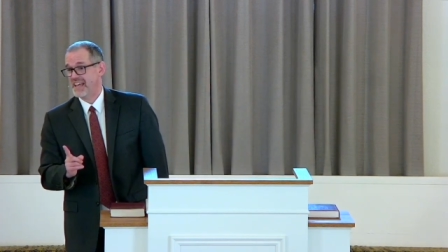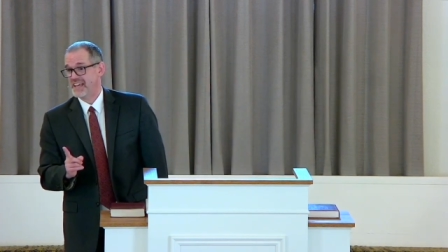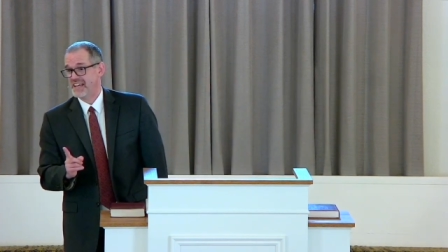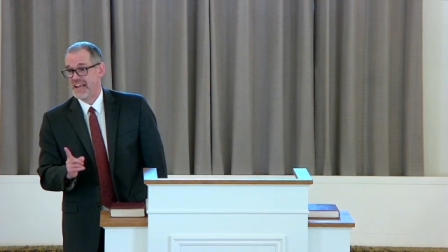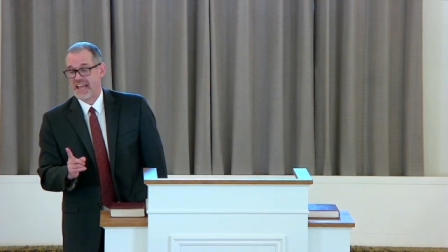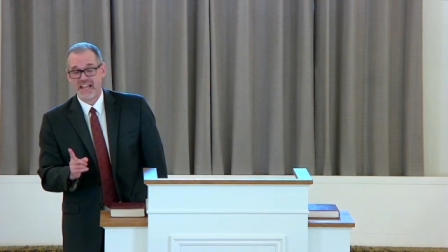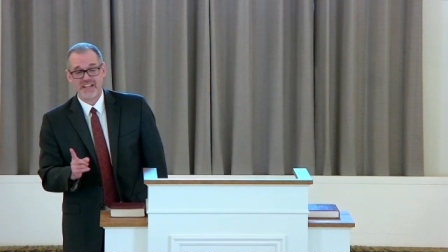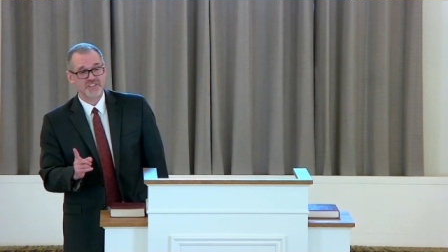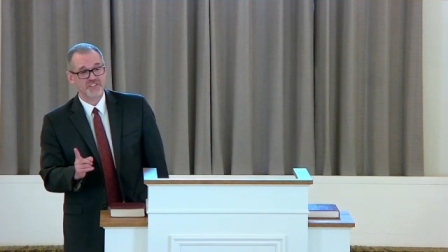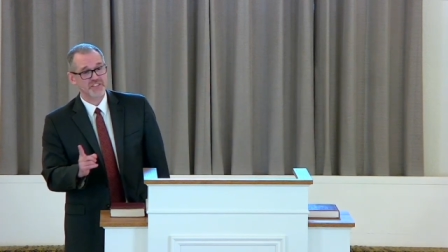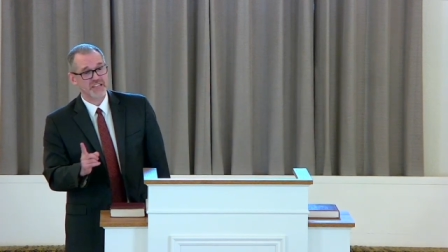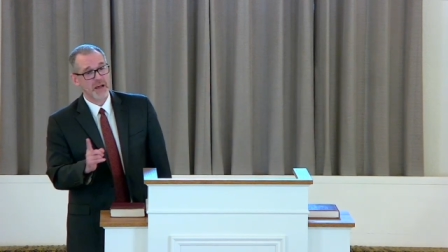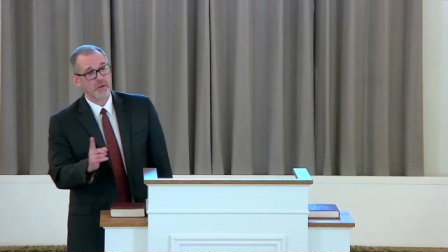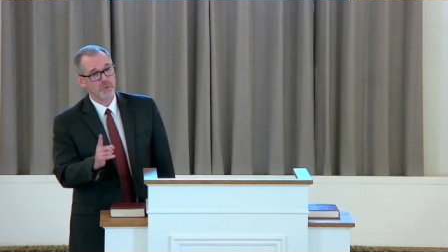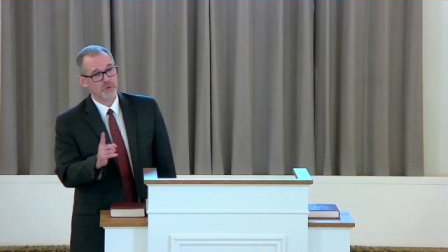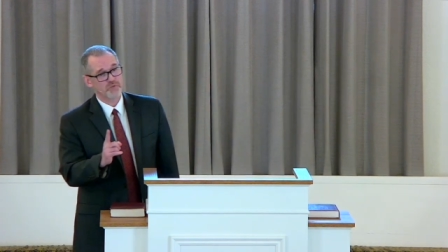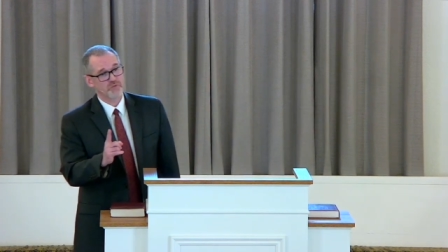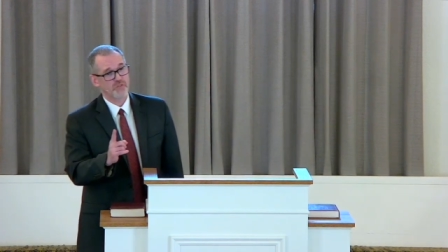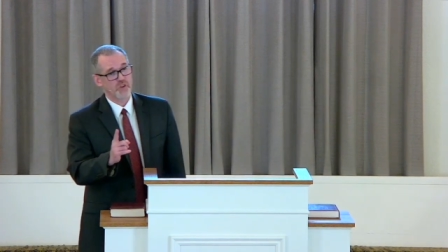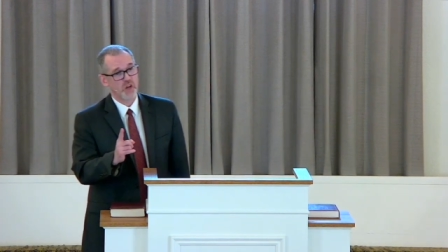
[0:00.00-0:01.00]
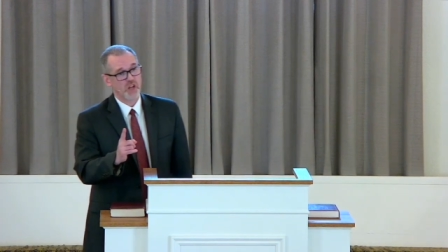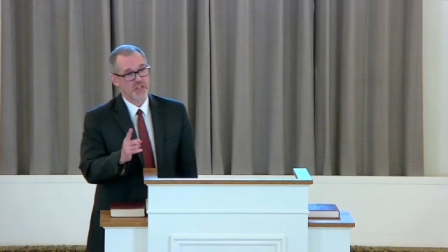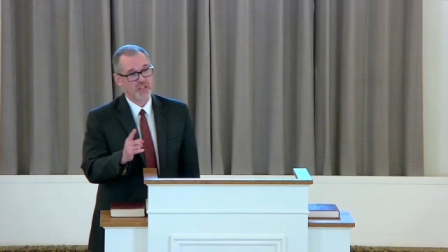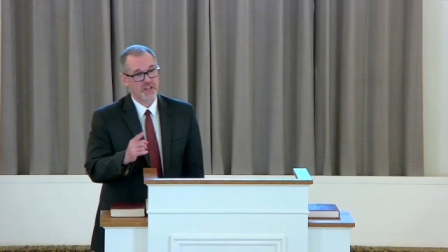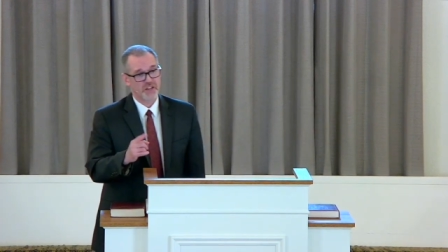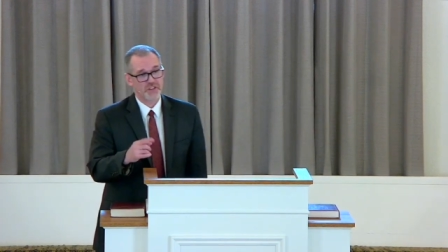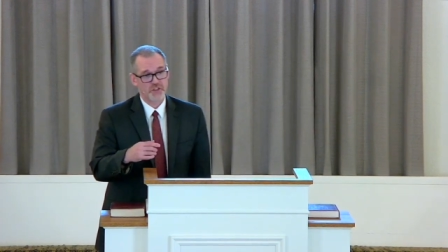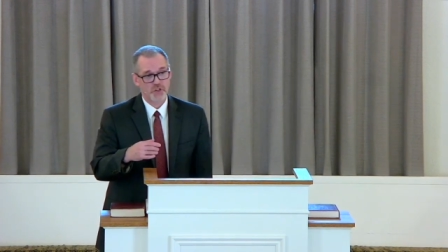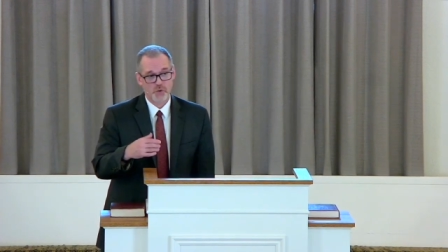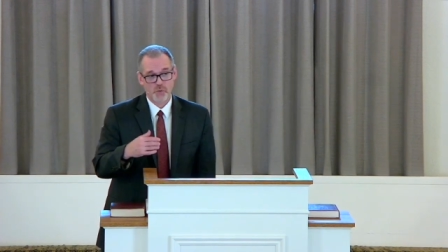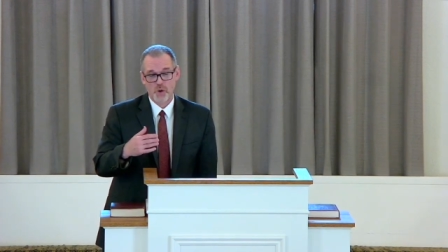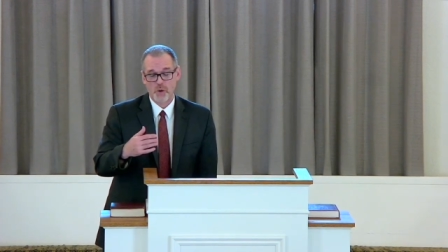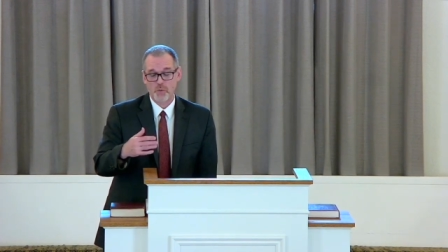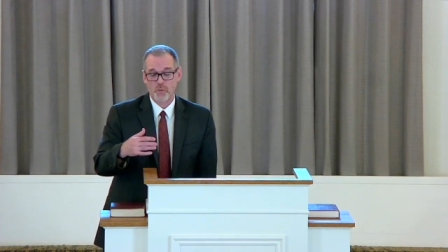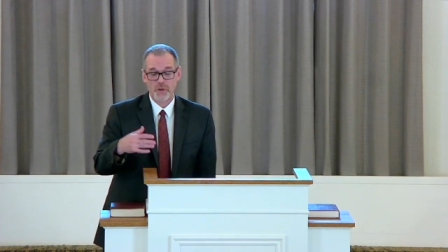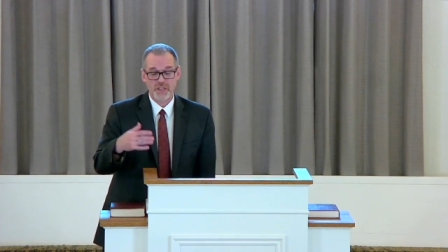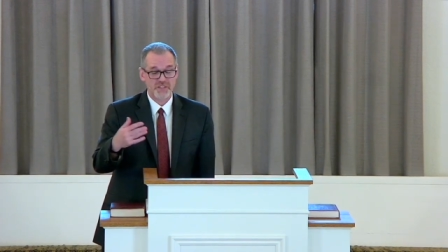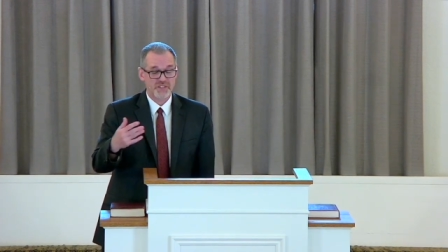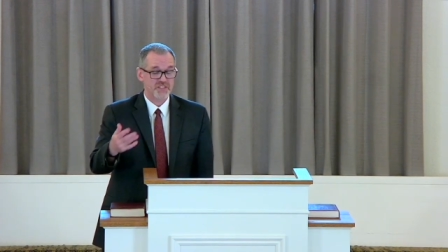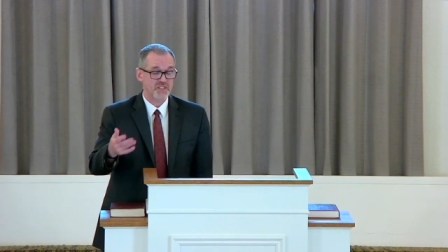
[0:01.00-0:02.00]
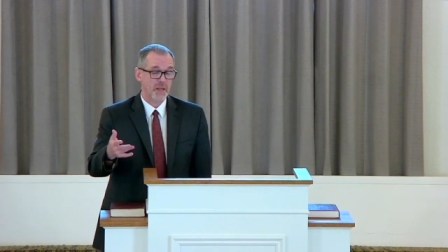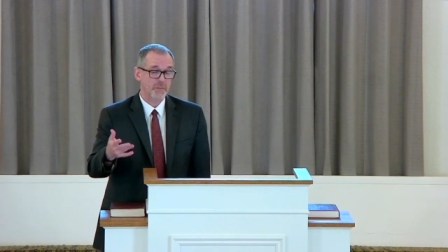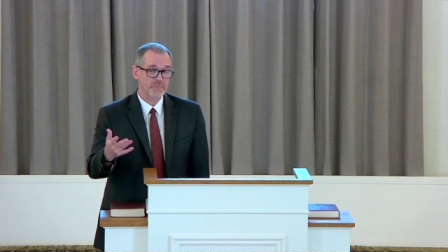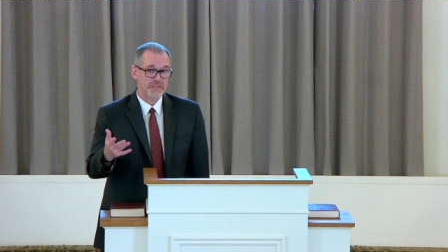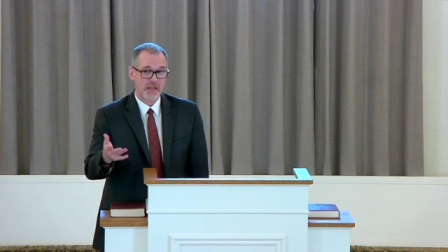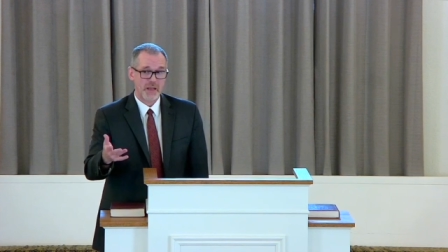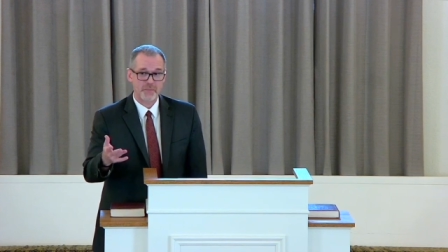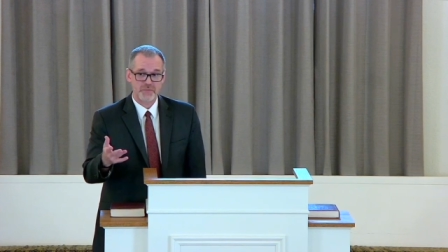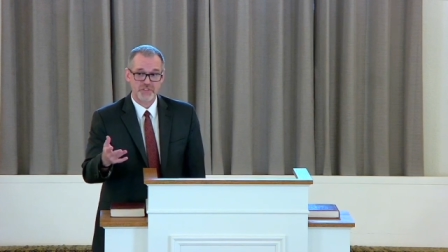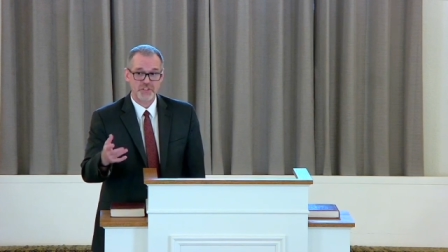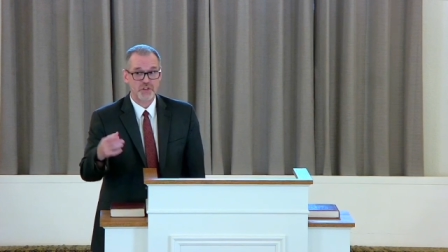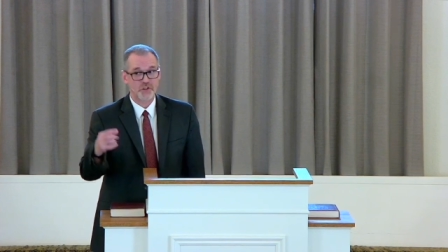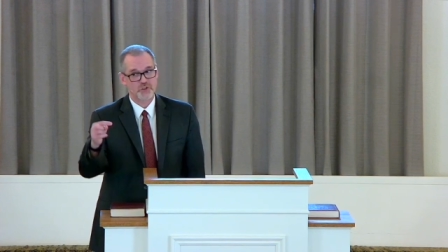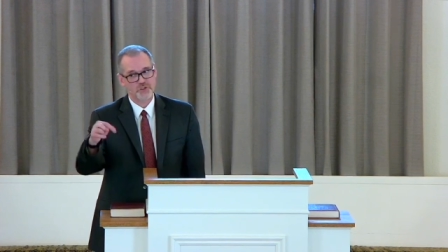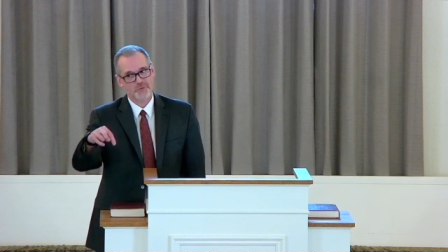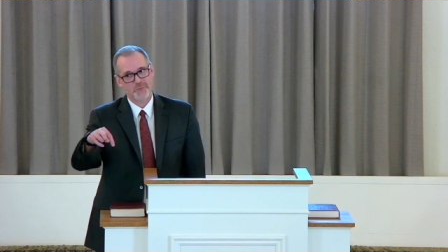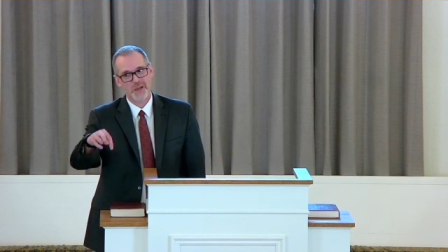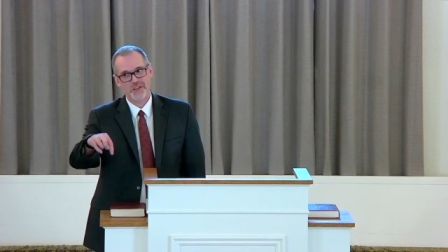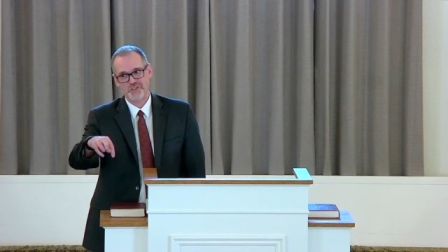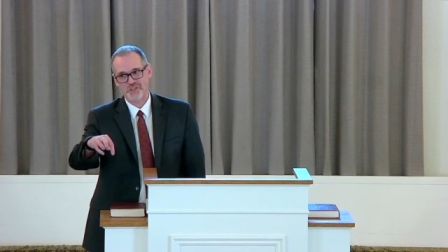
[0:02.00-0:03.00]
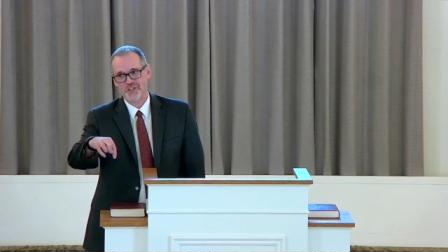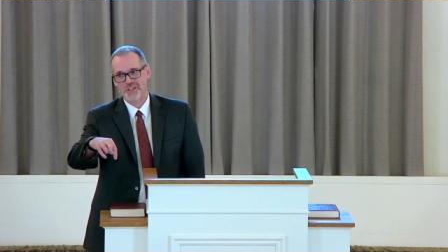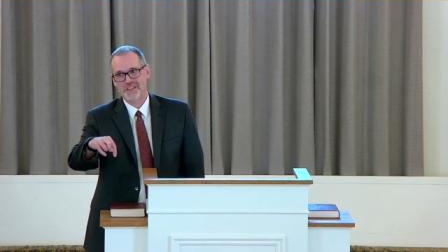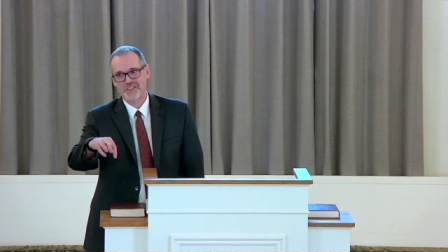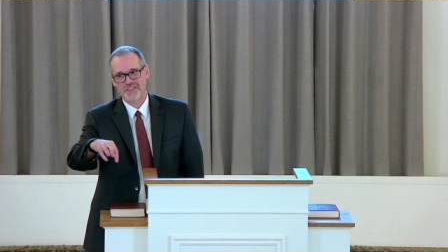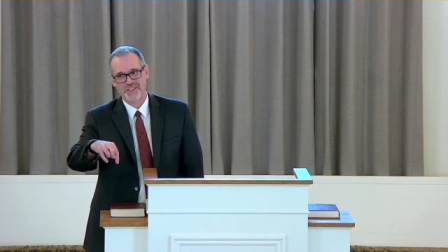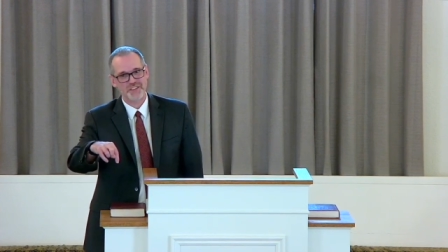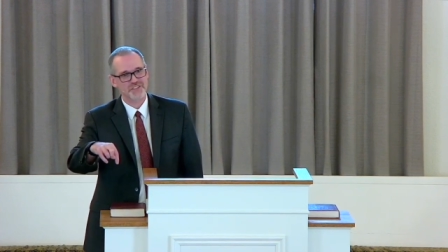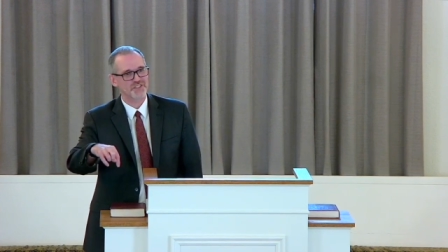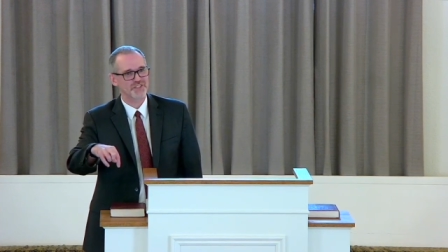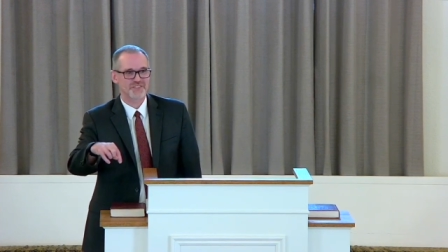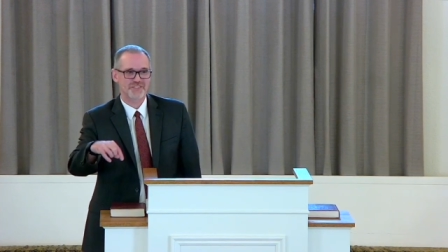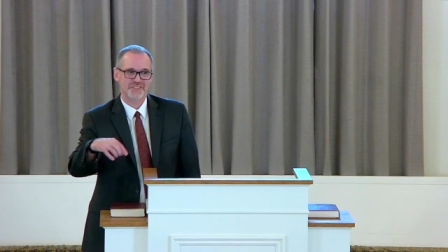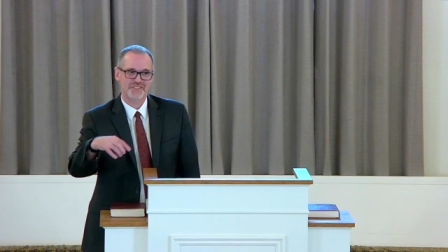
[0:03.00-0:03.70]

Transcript: and age, that would fall under what we sometimes hear, especially in this,